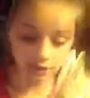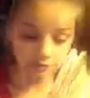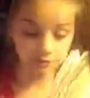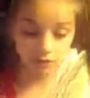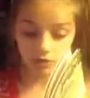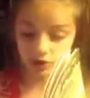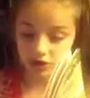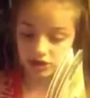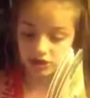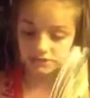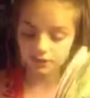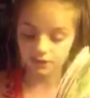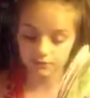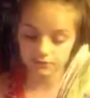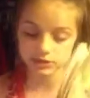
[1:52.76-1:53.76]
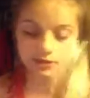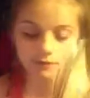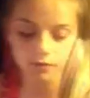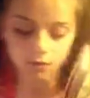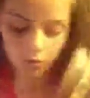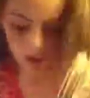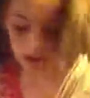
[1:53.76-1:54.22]
the list from the
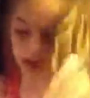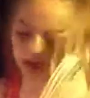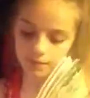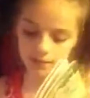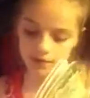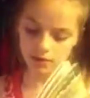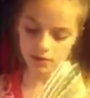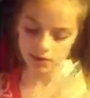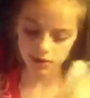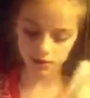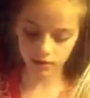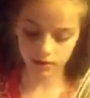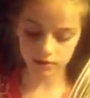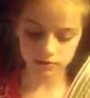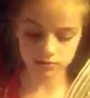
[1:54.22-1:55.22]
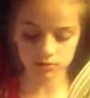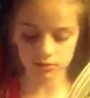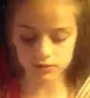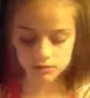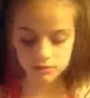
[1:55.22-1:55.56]
Civil War. And